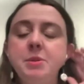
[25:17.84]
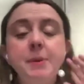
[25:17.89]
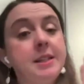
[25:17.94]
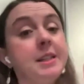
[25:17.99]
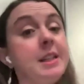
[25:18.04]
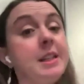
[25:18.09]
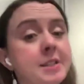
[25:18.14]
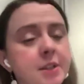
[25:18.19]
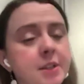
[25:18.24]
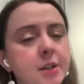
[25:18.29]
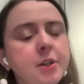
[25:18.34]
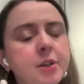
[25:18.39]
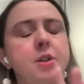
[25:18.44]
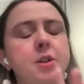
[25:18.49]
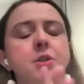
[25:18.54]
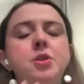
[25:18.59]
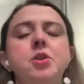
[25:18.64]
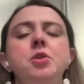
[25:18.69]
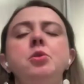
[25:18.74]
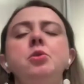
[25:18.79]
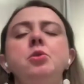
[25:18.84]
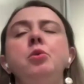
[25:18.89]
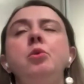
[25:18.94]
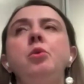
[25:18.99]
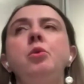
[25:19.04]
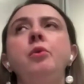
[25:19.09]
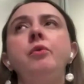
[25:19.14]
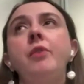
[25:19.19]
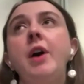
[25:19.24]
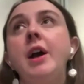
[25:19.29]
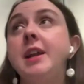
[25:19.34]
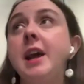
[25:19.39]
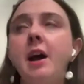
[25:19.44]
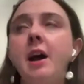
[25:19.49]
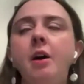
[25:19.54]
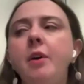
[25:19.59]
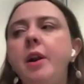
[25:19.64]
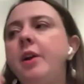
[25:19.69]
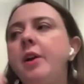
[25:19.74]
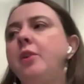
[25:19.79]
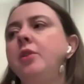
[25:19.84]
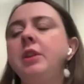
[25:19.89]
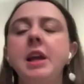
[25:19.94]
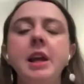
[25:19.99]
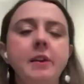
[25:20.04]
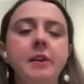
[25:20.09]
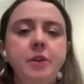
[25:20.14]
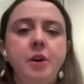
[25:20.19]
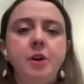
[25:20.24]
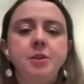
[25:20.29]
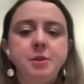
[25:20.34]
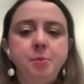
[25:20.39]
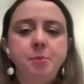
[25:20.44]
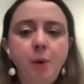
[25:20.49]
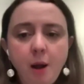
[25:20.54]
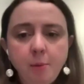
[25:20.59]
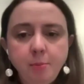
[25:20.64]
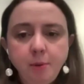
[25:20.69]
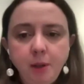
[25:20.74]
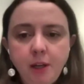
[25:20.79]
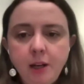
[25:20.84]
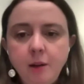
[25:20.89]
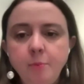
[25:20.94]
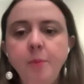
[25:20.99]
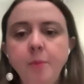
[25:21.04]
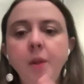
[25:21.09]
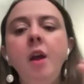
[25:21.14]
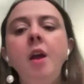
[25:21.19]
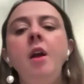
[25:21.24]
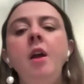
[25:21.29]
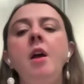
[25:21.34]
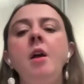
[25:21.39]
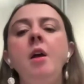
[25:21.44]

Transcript: which makes it easier to find out early if there is a problem.